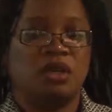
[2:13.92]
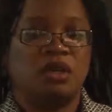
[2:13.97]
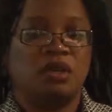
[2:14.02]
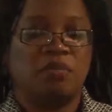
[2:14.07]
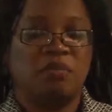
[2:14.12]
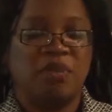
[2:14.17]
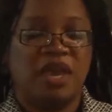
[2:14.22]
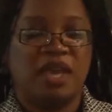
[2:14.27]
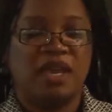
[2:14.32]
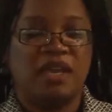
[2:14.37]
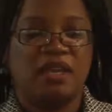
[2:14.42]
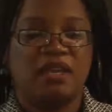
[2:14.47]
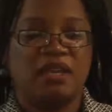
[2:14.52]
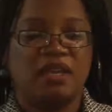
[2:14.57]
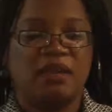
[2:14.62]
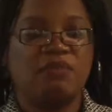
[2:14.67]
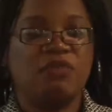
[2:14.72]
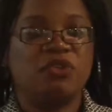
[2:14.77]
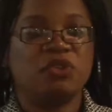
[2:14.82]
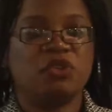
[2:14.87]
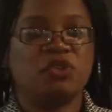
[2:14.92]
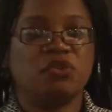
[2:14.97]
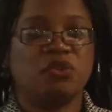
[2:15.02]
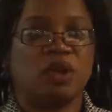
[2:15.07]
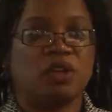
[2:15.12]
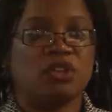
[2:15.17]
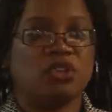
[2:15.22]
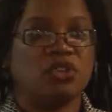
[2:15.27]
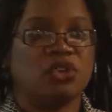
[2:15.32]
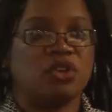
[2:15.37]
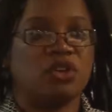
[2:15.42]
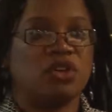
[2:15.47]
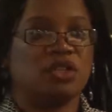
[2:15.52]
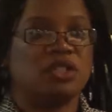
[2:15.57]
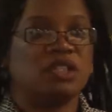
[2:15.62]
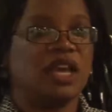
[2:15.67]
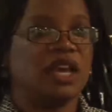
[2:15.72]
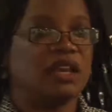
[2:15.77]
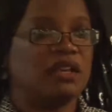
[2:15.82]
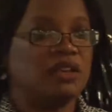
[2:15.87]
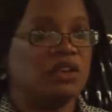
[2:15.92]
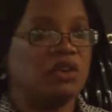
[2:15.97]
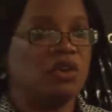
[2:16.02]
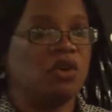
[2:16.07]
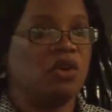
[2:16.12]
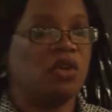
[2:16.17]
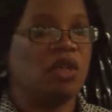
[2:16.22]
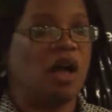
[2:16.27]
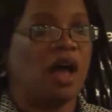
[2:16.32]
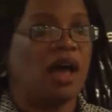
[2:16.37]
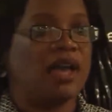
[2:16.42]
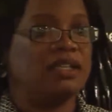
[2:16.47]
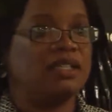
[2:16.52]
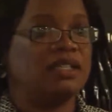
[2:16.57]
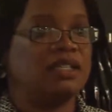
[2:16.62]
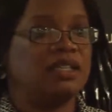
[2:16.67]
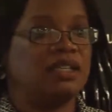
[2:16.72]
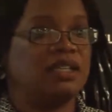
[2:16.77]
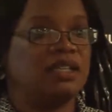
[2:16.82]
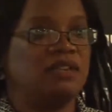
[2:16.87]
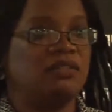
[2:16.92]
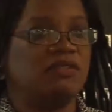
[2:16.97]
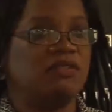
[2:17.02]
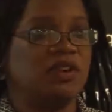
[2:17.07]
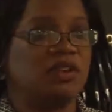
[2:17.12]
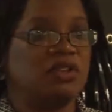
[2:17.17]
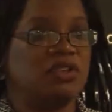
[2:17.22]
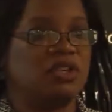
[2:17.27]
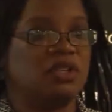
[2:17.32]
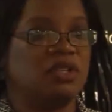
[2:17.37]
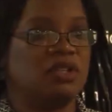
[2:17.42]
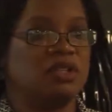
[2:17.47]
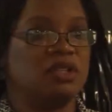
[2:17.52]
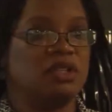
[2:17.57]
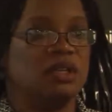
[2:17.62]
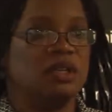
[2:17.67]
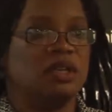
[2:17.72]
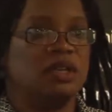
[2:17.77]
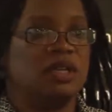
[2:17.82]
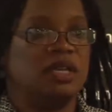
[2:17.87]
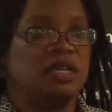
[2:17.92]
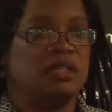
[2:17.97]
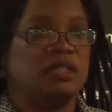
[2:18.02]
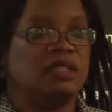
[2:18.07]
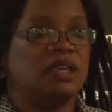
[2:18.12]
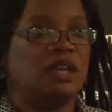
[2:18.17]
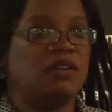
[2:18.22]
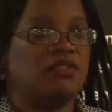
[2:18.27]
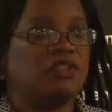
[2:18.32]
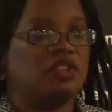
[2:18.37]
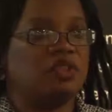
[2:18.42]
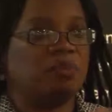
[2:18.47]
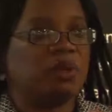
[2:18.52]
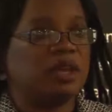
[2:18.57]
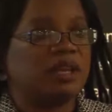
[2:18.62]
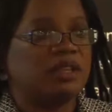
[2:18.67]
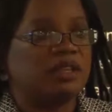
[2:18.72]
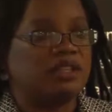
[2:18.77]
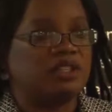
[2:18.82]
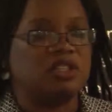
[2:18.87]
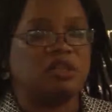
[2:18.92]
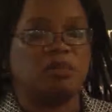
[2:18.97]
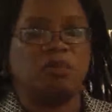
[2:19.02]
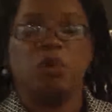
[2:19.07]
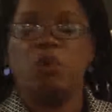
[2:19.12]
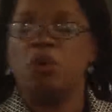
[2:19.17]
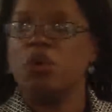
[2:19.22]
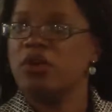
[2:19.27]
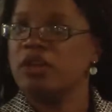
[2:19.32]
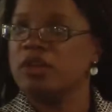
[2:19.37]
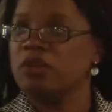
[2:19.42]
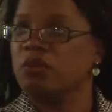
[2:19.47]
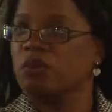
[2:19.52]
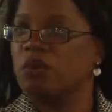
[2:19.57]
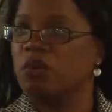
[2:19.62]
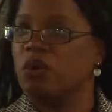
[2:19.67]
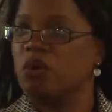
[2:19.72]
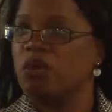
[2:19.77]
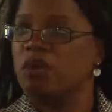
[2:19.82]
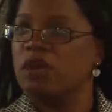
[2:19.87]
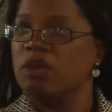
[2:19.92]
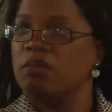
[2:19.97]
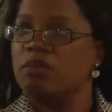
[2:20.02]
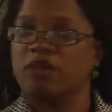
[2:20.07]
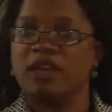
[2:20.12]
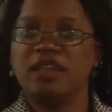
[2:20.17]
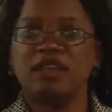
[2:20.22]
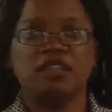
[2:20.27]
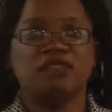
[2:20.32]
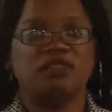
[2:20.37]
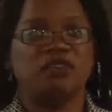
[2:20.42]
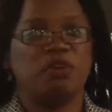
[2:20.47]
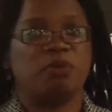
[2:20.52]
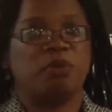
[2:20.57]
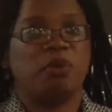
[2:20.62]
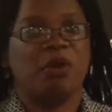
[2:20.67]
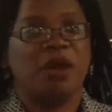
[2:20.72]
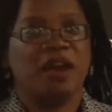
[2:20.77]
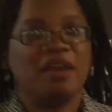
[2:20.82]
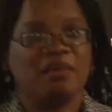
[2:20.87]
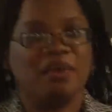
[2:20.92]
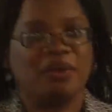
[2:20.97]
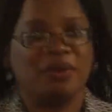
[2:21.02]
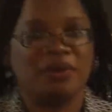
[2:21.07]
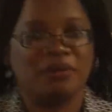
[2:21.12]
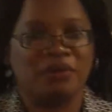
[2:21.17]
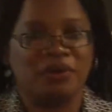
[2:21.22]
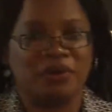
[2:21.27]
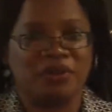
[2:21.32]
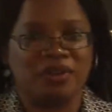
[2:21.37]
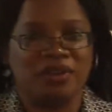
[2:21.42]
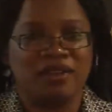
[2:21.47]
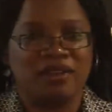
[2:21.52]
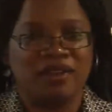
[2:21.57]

made infrastructure, technical, ITE functions, instead of just play this supporting role, play this very primary role.